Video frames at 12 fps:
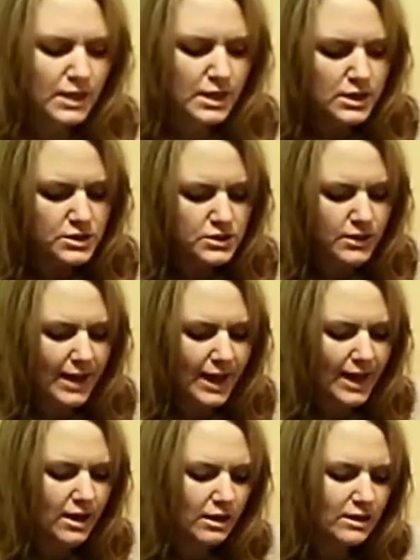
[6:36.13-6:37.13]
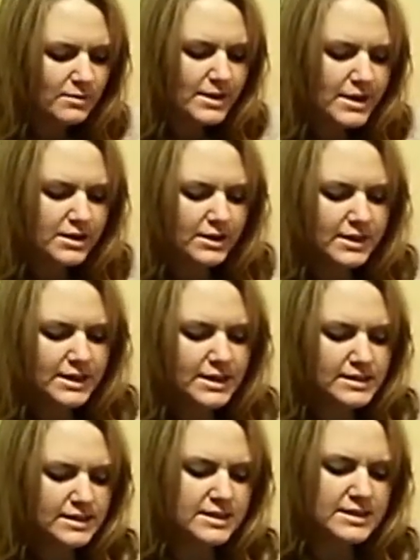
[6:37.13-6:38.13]
So I had all of my
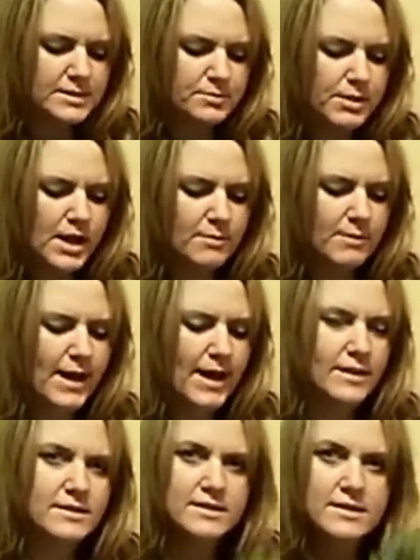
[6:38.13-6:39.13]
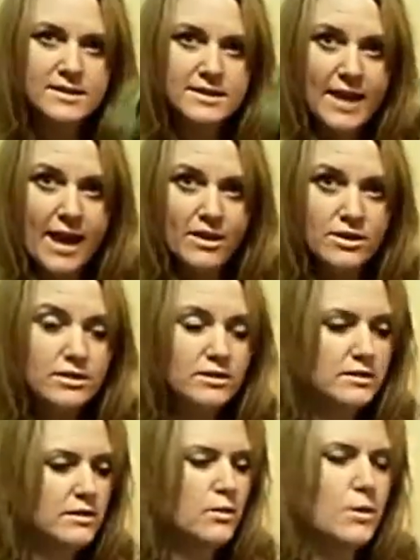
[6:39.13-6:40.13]
ingredients in Ziploc bags. This is kale.
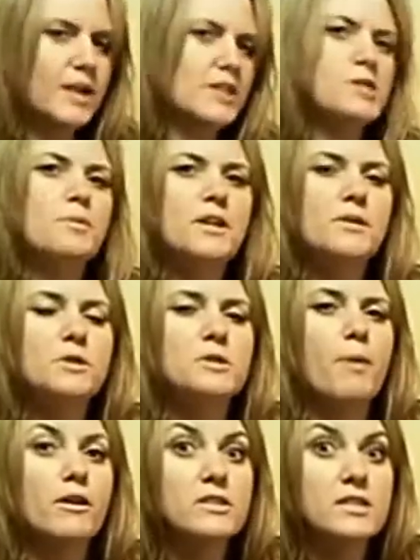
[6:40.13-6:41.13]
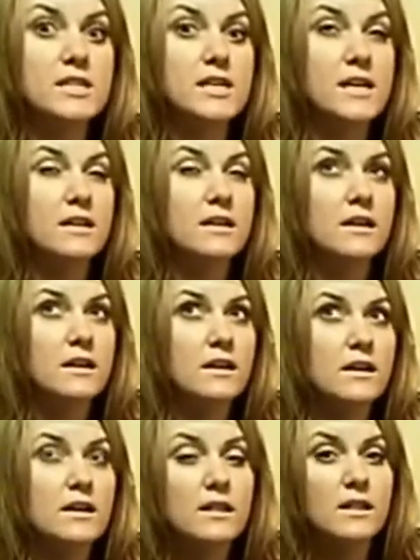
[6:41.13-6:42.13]
What I just put in was parsley and
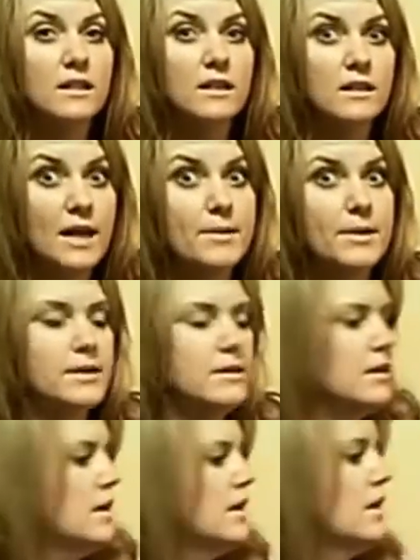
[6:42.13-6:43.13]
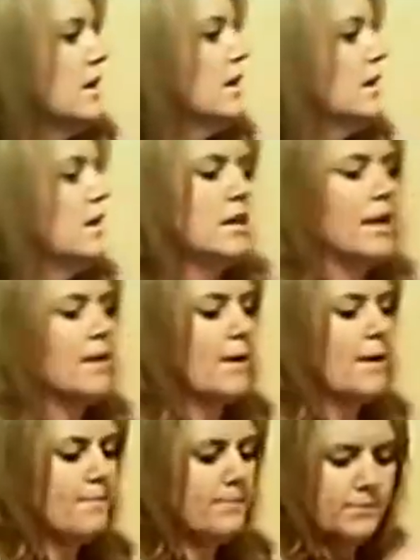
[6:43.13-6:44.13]
lemon.
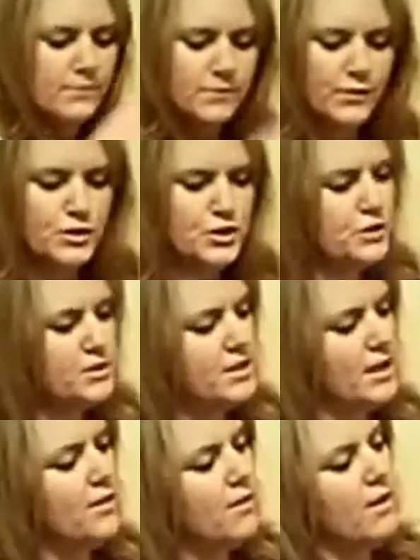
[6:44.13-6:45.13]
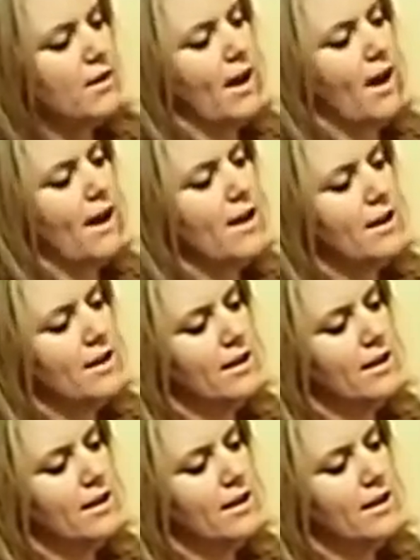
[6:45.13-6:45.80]
Anyway, for juicing on the road, I had